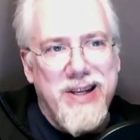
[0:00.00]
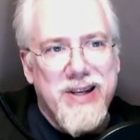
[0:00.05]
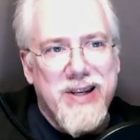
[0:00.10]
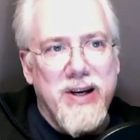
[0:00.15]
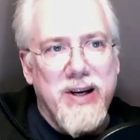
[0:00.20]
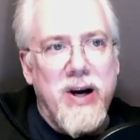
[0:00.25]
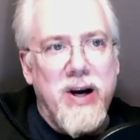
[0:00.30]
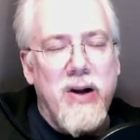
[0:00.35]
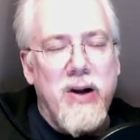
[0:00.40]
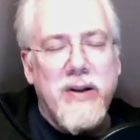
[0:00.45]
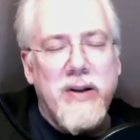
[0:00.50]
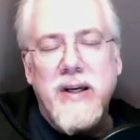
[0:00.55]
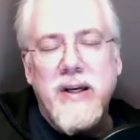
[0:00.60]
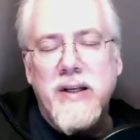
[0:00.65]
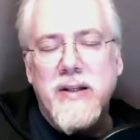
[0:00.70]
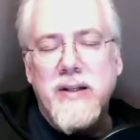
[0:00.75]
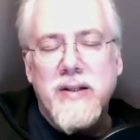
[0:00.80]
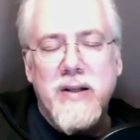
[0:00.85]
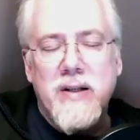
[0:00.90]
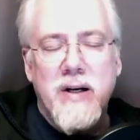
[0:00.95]
to calling
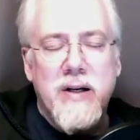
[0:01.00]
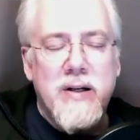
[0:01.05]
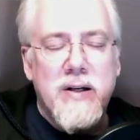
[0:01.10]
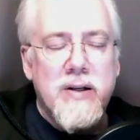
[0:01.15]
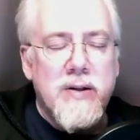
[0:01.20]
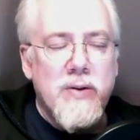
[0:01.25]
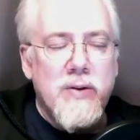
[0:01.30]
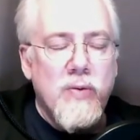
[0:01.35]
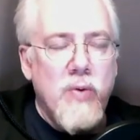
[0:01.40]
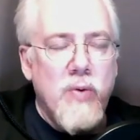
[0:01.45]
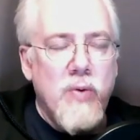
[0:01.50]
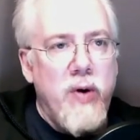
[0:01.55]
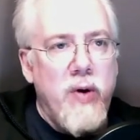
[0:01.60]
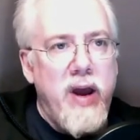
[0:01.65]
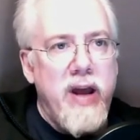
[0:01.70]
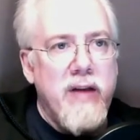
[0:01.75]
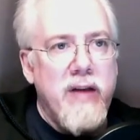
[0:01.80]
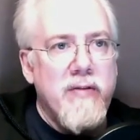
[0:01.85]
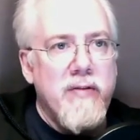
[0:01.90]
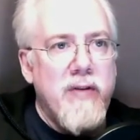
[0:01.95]
it the
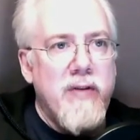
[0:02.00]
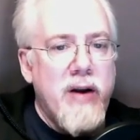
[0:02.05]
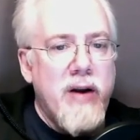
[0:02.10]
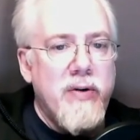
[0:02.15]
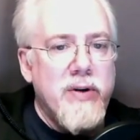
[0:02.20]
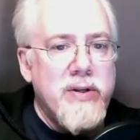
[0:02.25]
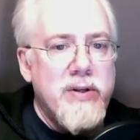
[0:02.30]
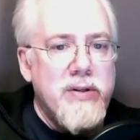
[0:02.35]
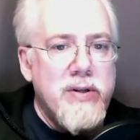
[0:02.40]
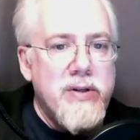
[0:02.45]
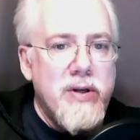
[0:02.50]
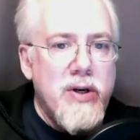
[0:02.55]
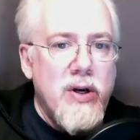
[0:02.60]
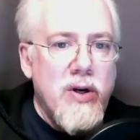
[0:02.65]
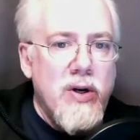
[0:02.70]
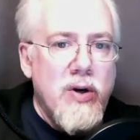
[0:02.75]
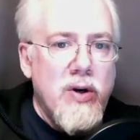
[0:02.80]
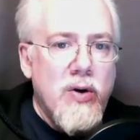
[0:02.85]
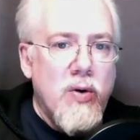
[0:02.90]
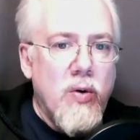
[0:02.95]
Wuhan virus,
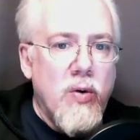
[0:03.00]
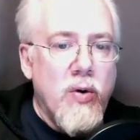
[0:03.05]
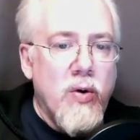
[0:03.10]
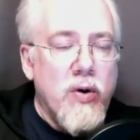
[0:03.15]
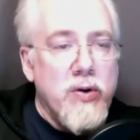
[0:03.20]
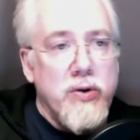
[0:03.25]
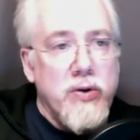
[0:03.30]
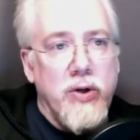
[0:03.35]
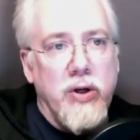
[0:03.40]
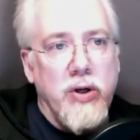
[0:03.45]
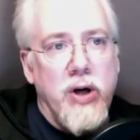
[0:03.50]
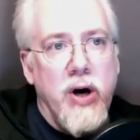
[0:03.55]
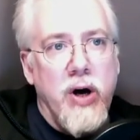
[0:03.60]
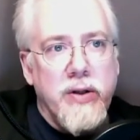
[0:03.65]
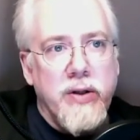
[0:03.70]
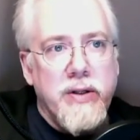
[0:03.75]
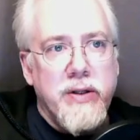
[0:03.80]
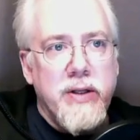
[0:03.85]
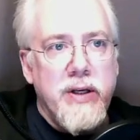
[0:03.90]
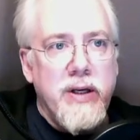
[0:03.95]
or you could
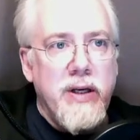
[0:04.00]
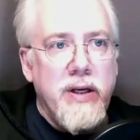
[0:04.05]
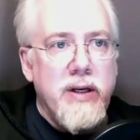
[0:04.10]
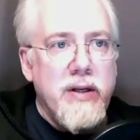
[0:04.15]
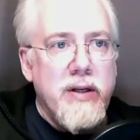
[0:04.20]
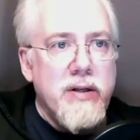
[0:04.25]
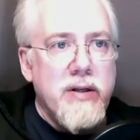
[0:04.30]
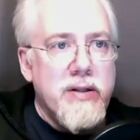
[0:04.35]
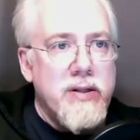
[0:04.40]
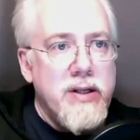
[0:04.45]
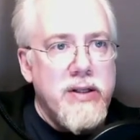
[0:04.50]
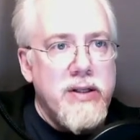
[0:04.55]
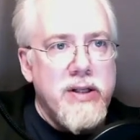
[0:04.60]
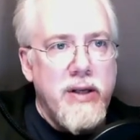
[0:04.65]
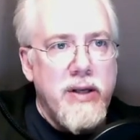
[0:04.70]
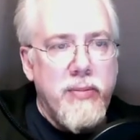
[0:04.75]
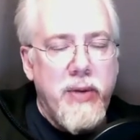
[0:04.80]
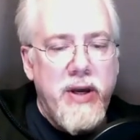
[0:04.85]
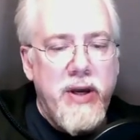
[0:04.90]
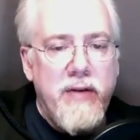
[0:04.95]
call it the
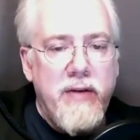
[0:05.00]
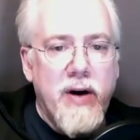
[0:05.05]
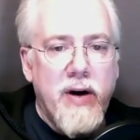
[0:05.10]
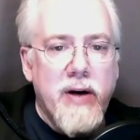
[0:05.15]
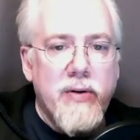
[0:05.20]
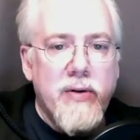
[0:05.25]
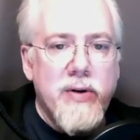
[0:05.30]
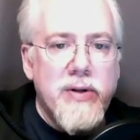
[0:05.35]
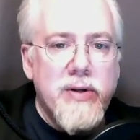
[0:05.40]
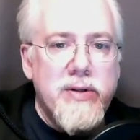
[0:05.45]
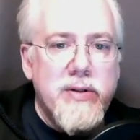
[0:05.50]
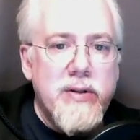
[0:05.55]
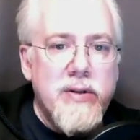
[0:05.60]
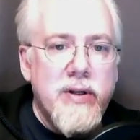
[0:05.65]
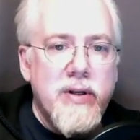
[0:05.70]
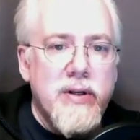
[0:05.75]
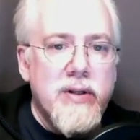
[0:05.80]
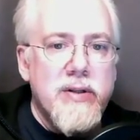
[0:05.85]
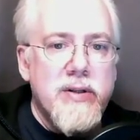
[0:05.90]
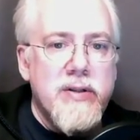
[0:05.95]
CCP virus,
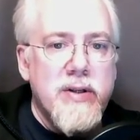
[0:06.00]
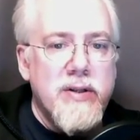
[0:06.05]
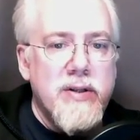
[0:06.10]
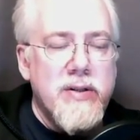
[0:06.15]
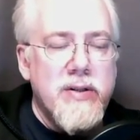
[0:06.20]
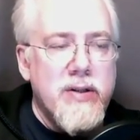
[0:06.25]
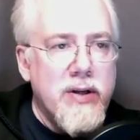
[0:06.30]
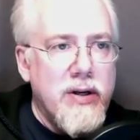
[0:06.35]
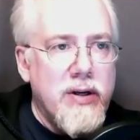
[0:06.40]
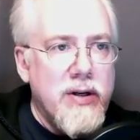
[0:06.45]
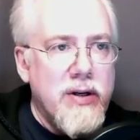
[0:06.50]
since the